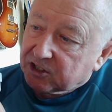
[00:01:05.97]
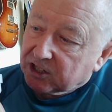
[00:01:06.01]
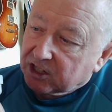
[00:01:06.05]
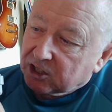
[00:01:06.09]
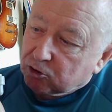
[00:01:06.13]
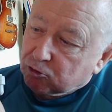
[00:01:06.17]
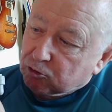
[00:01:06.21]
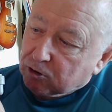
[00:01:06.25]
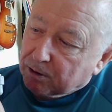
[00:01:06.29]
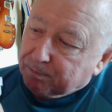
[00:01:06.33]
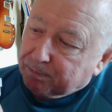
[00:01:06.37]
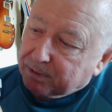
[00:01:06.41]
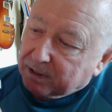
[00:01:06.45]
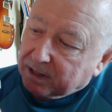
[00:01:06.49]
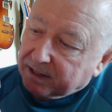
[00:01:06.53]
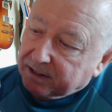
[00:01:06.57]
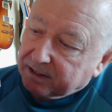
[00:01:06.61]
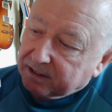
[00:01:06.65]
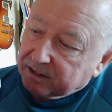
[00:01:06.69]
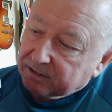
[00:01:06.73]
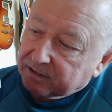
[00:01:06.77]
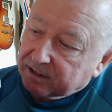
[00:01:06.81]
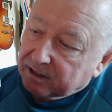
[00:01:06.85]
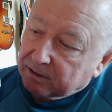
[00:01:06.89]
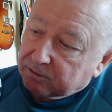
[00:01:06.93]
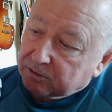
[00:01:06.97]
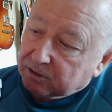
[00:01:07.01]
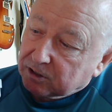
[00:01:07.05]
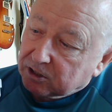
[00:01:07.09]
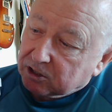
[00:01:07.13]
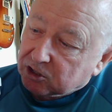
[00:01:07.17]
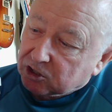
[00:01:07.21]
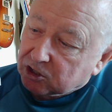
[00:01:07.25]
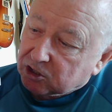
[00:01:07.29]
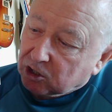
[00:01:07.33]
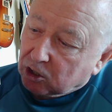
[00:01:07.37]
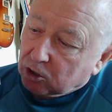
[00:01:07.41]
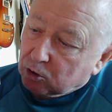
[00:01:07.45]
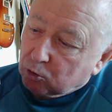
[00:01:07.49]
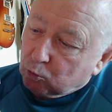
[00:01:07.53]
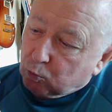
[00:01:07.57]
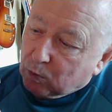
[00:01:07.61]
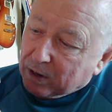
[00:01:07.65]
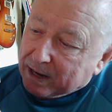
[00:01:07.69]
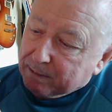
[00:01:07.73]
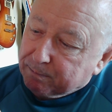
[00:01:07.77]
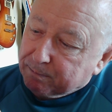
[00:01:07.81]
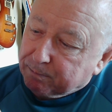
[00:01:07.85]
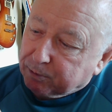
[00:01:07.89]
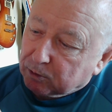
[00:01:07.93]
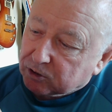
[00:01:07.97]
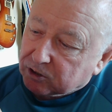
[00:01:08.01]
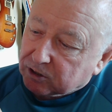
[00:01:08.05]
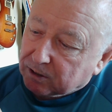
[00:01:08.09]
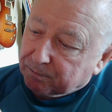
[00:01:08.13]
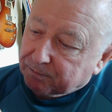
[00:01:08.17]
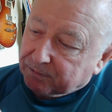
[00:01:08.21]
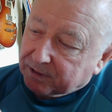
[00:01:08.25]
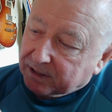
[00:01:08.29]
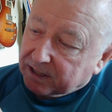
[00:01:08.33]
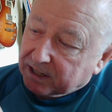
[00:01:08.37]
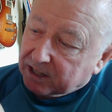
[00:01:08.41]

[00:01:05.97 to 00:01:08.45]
dribbling, a slight weep or something,